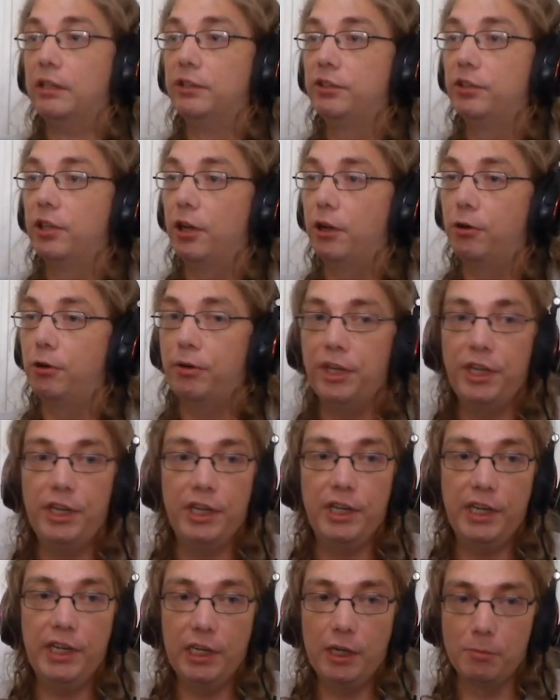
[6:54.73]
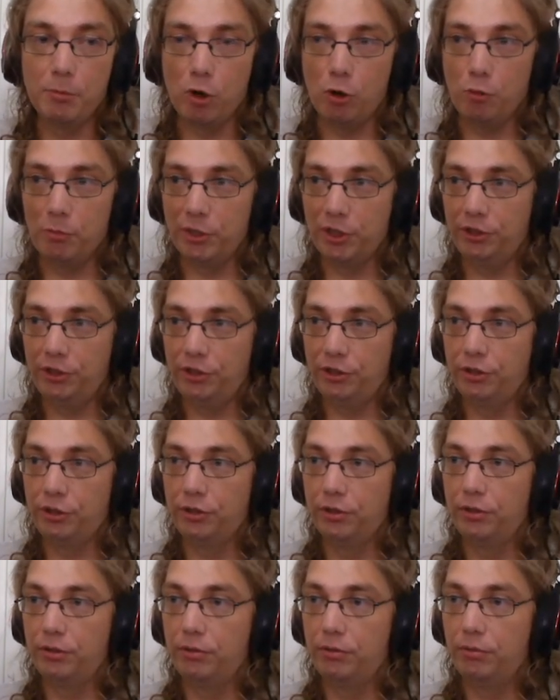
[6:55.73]
So in a
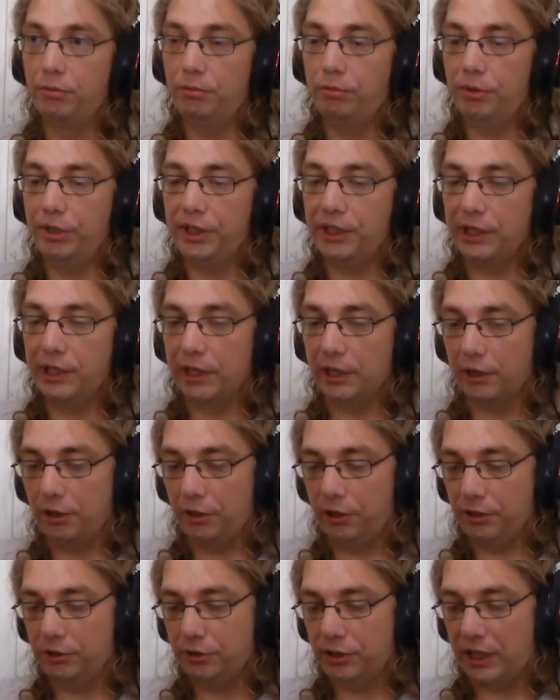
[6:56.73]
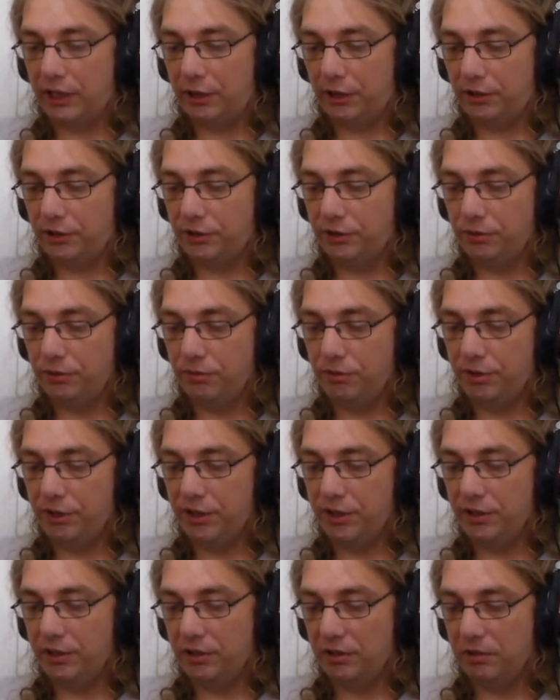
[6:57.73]
moment we are going to get to
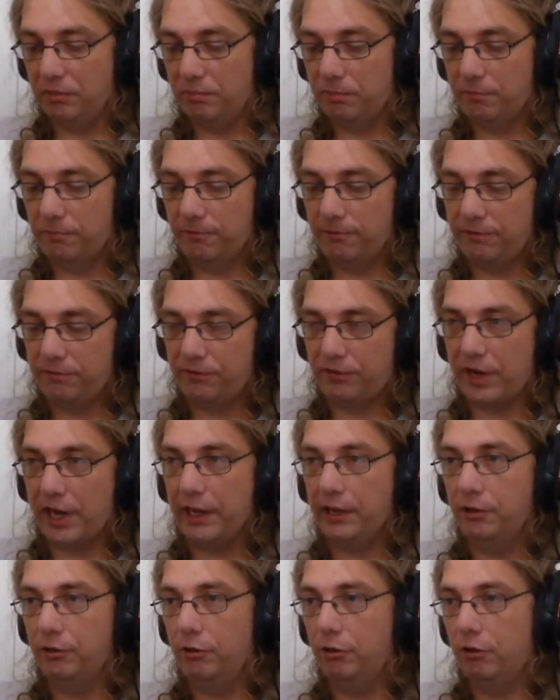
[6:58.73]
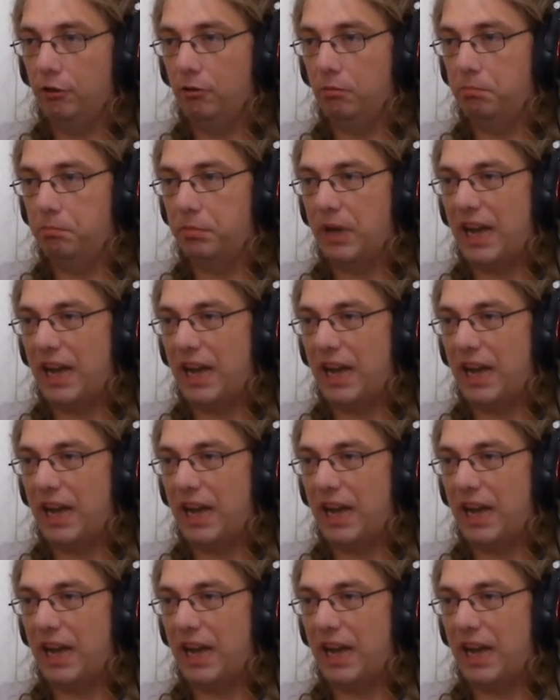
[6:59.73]
the final